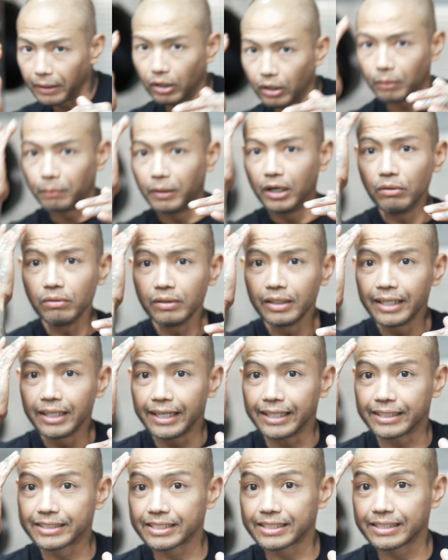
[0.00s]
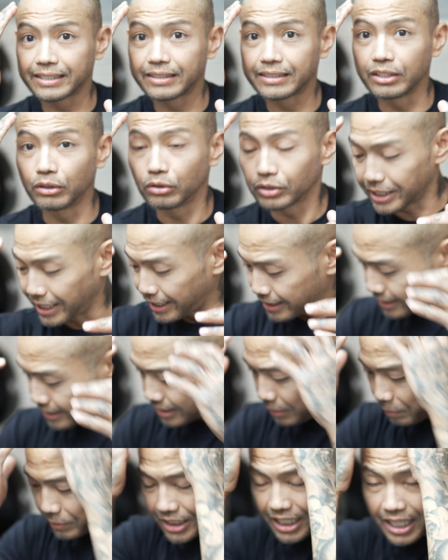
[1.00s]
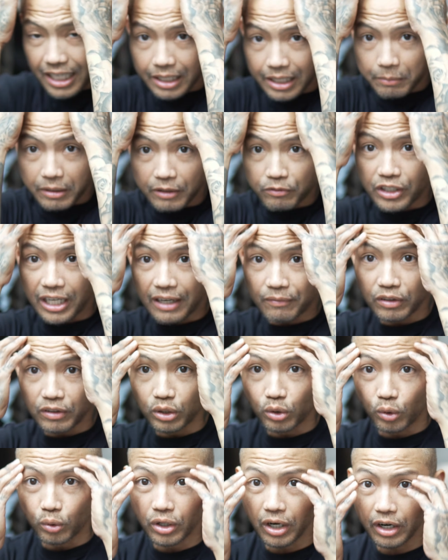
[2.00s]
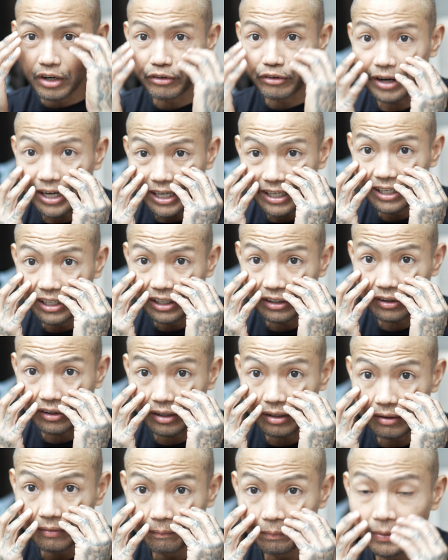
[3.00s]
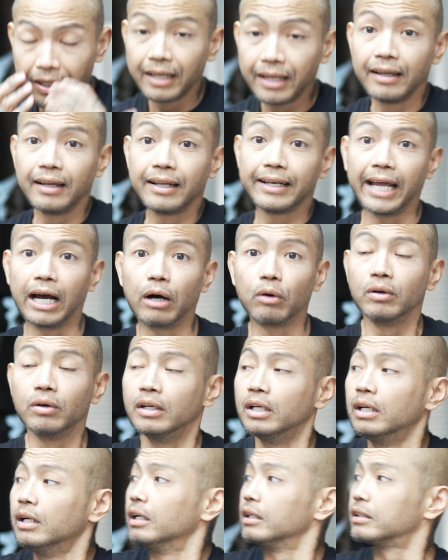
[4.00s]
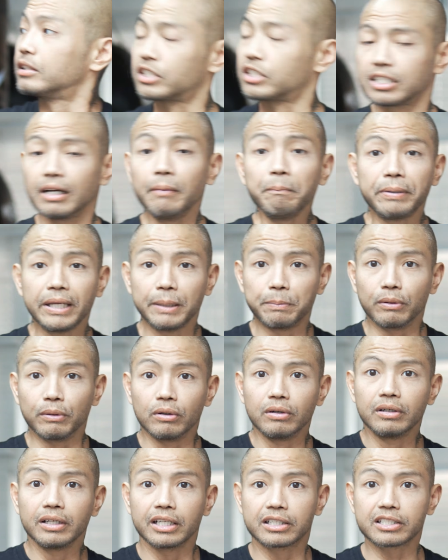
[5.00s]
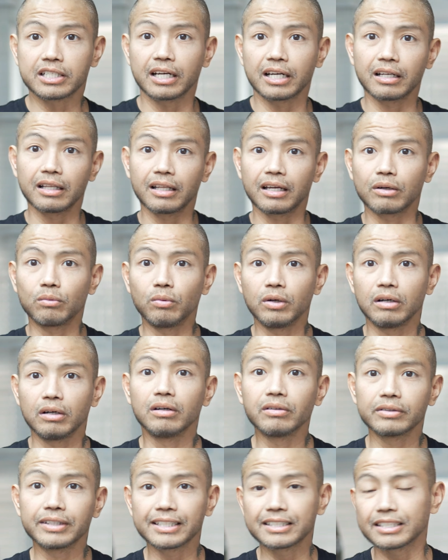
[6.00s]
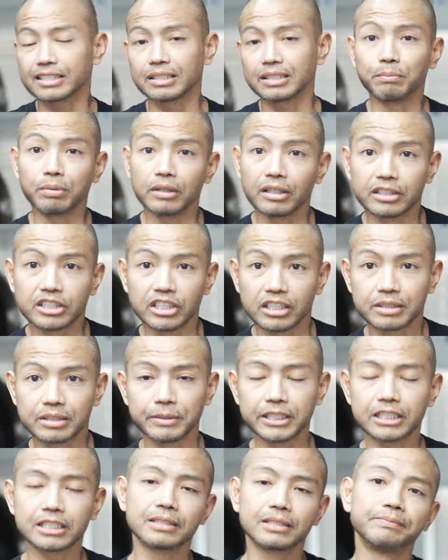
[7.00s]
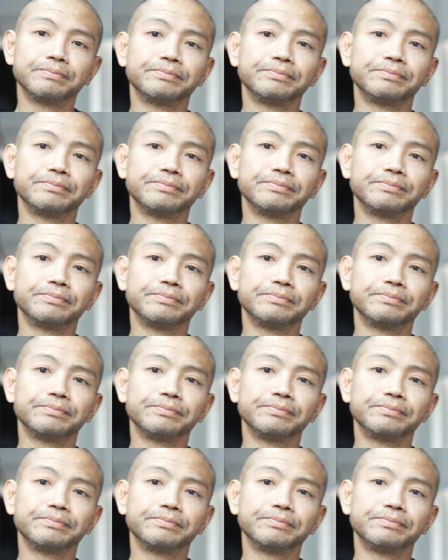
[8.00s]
elbow, it still takes some time if you have a low guard right here. Now, to some people, it's kind of like, well, that's a simple adjustment.